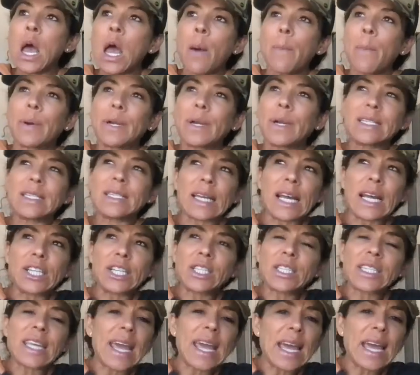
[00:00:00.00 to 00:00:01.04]
but he's like, I
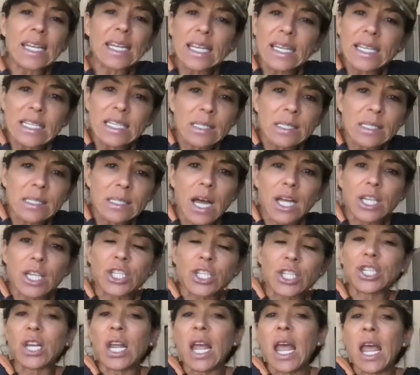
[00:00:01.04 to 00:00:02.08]
just can't eat as
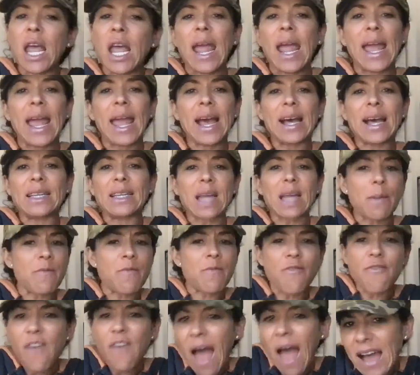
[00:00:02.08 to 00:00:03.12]
much and I'm
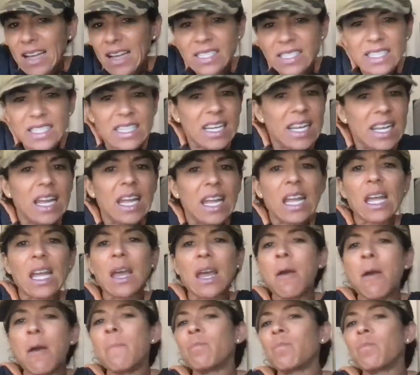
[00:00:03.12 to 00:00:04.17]
fasting,
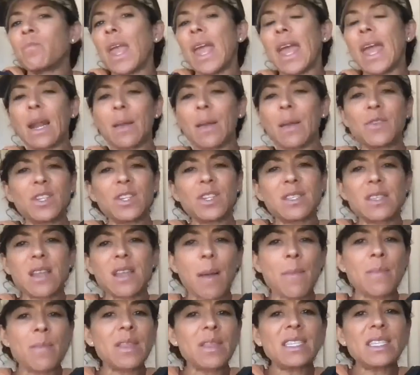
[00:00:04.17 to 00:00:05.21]
and
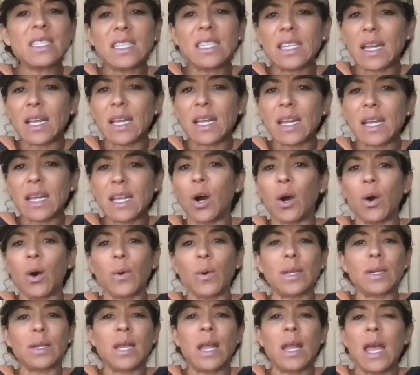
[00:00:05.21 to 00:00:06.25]
I'm listening to him go,
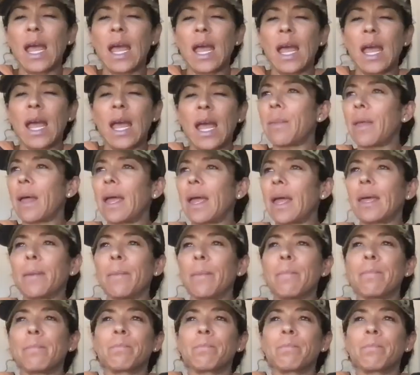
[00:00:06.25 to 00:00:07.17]
and I'm like,